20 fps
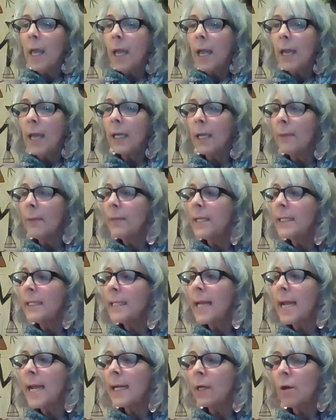And let me
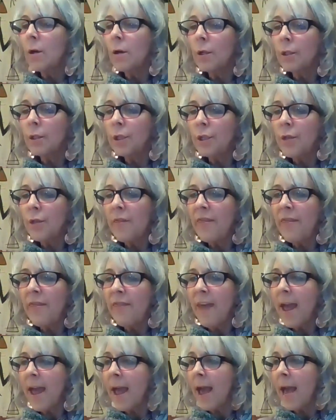tack on to
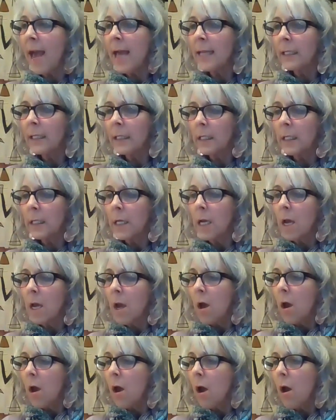that.
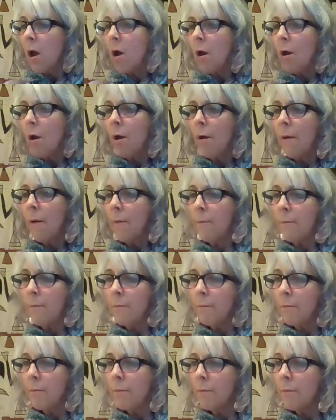
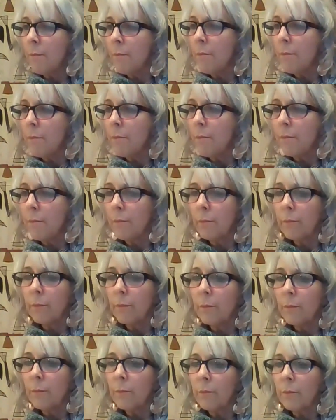Um,
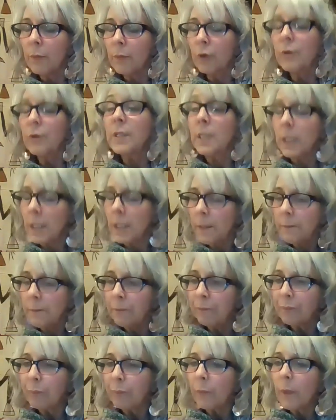Kristen,
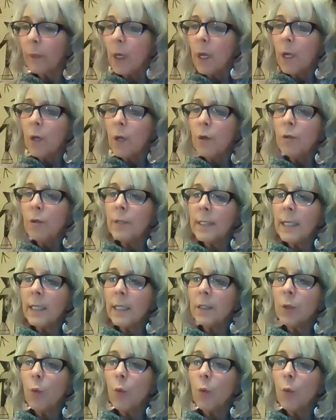who says,